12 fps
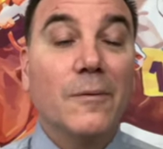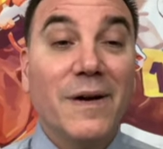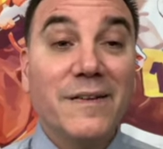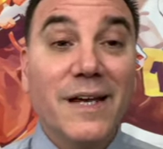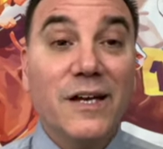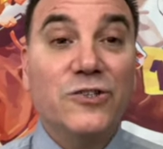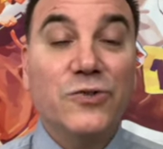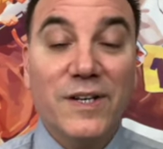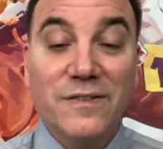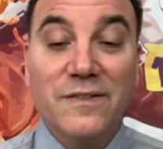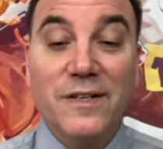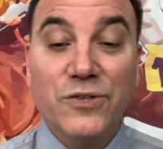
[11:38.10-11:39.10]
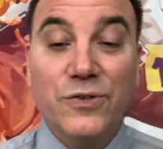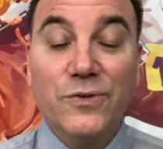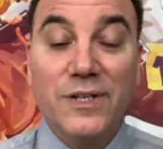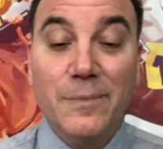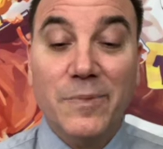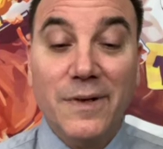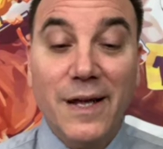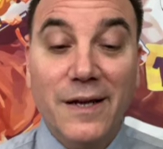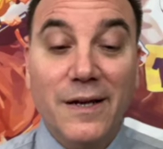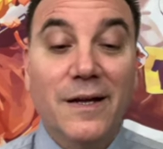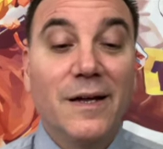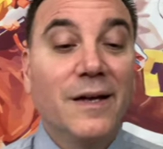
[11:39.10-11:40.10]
My second choice is the 2 Timberlake.